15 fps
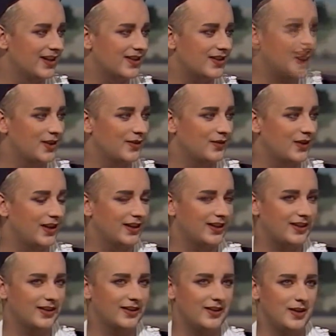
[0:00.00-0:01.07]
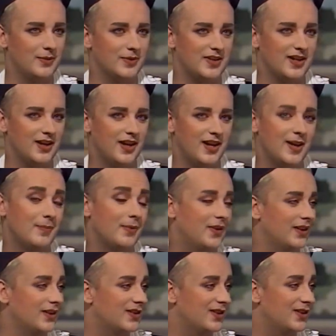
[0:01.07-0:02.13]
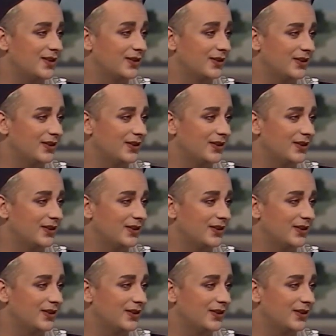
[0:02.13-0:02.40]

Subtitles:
it's kind of like it was a hip thing to do,